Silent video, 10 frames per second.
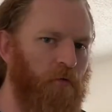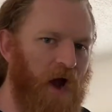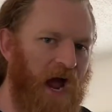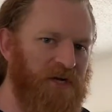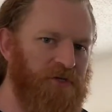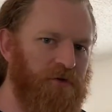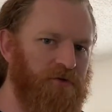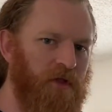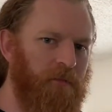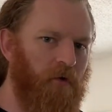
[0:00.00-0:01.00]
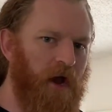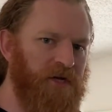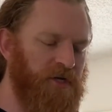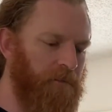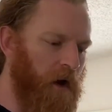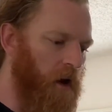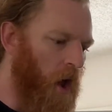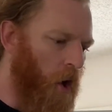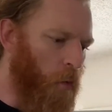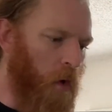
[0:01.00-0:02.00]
rational deliberation about